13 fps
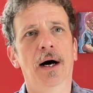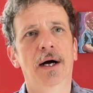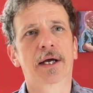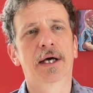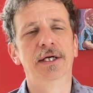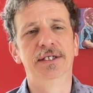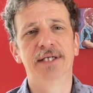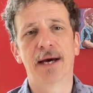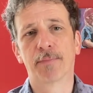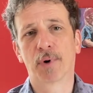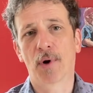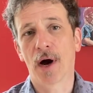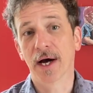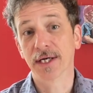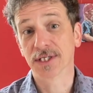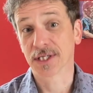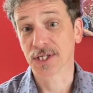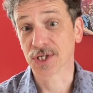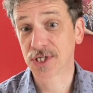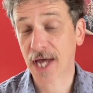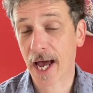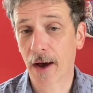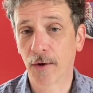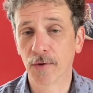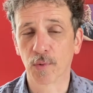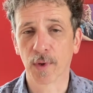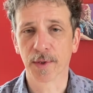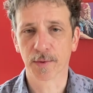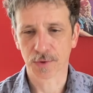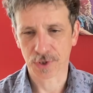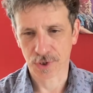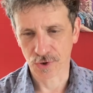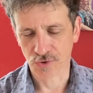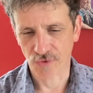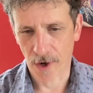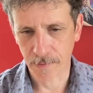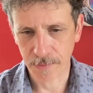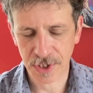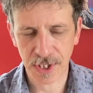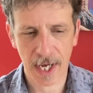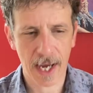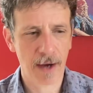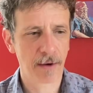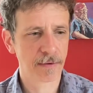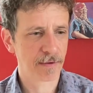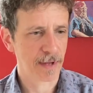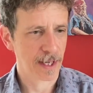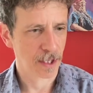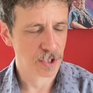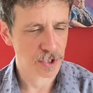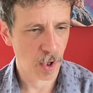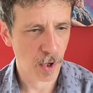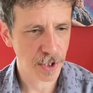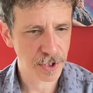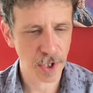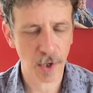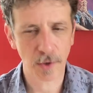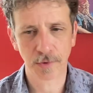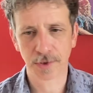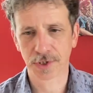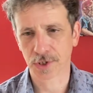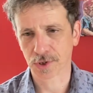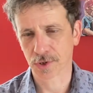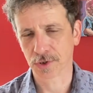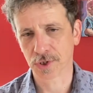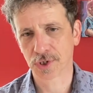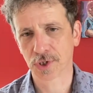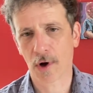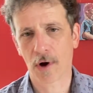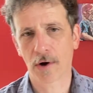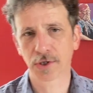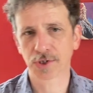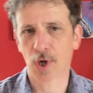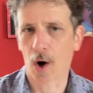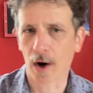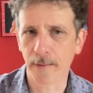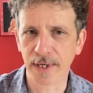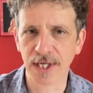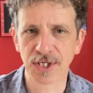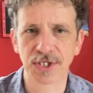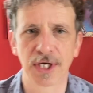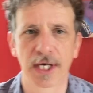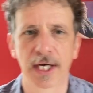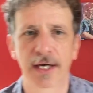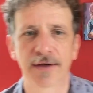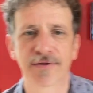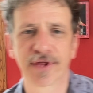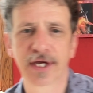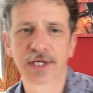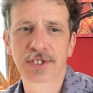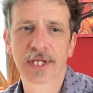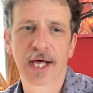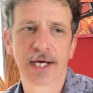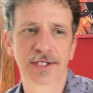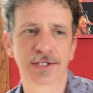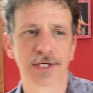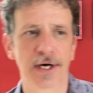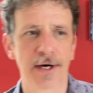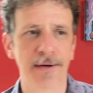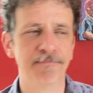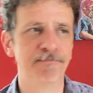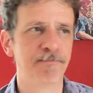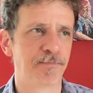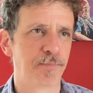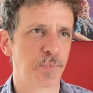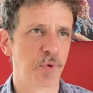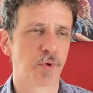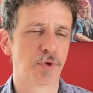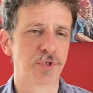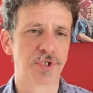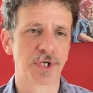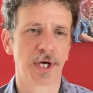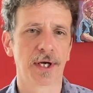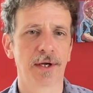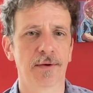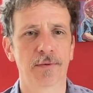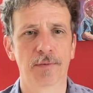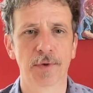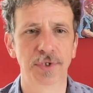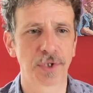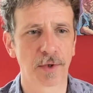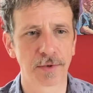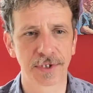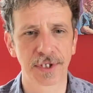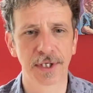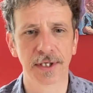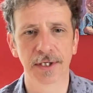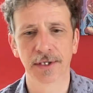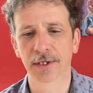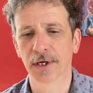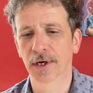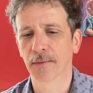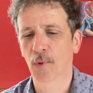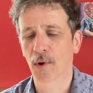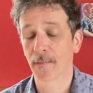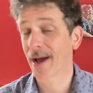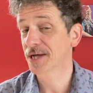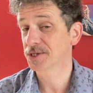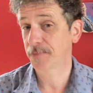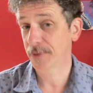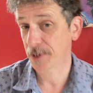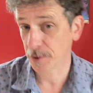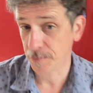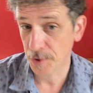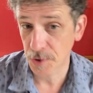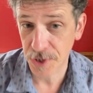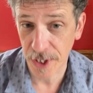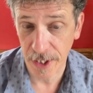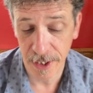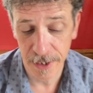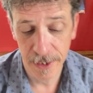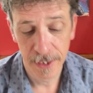contemporize the sound, whether it was the drum sound, the guitar tones, the certain songs, harmony singing, things that you could say result in more mass appeal of music.